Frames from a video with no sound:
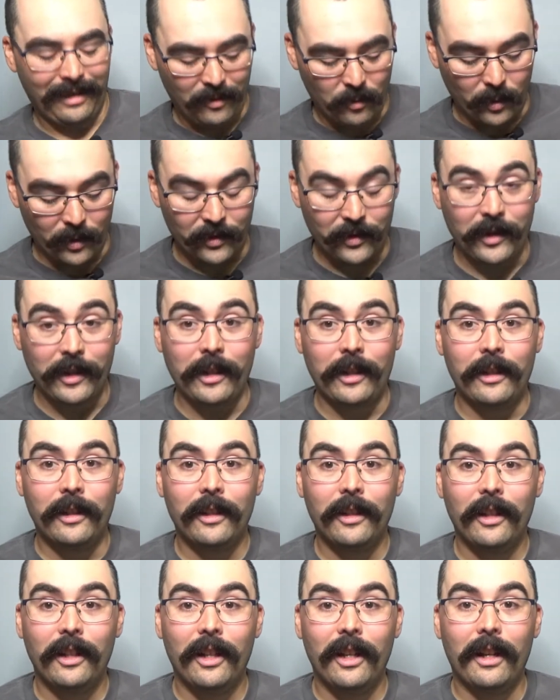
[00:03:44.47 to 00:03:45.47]
we'll
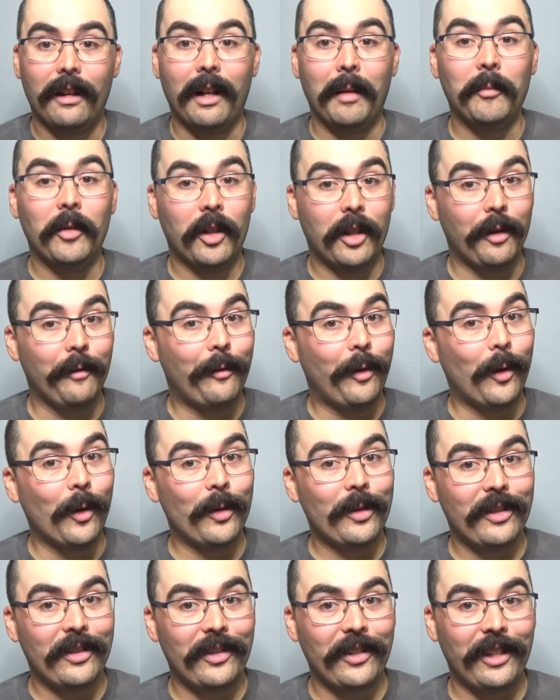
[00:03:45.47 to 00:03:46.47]
see. I'm looking
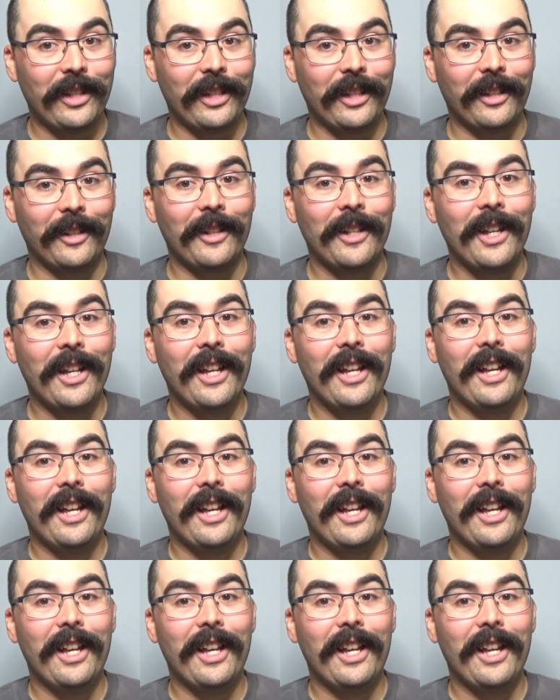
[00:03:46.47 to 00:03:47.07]
forward to seeing.